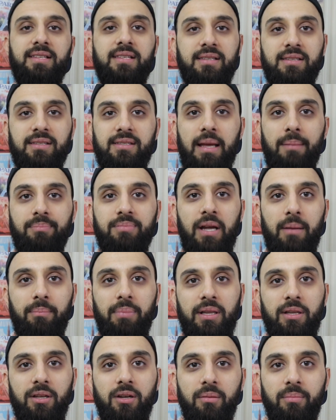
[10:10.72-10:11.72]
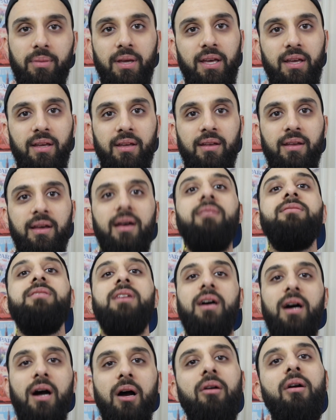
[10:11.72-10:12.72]
stepped up a little bit. I was
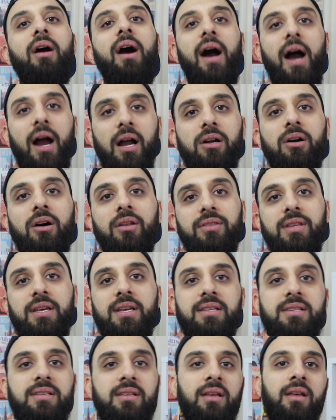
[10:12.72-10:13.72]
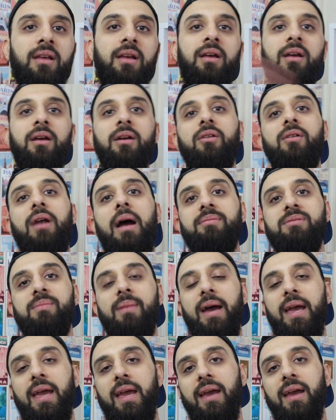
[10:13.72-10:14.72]
like, all right, I got this. Grabs
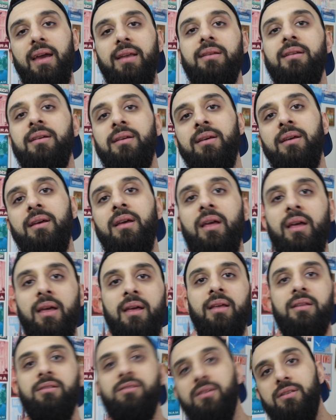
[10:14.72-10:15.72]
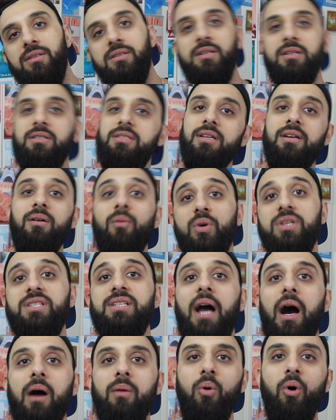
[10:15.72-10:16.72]
my hand. We
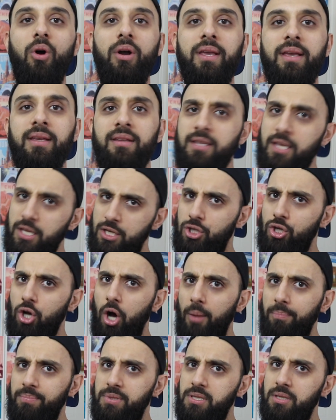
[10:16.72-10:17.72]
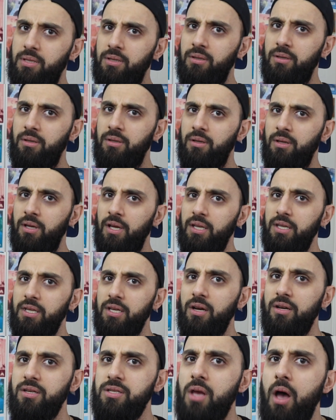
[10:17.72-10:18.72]
start walking. He stops and he
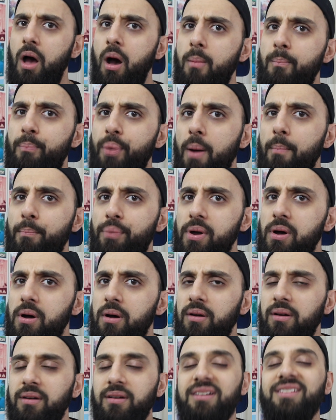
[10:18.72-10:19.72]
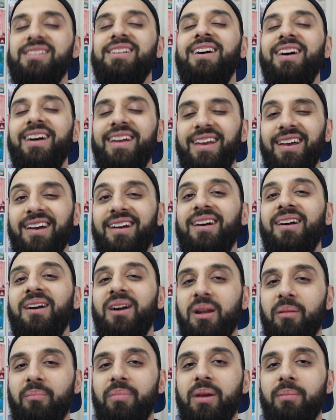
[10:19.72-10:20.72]
goes, I was like, oh yeah, I
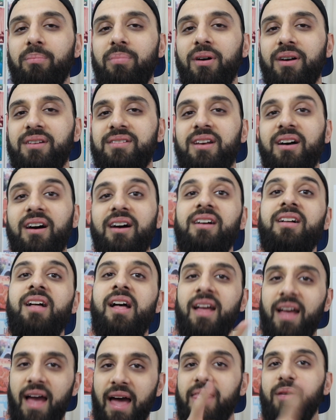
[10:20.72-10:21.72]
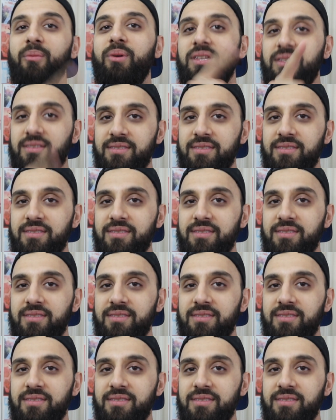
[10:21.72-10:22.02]
got a beatbox, huh? And then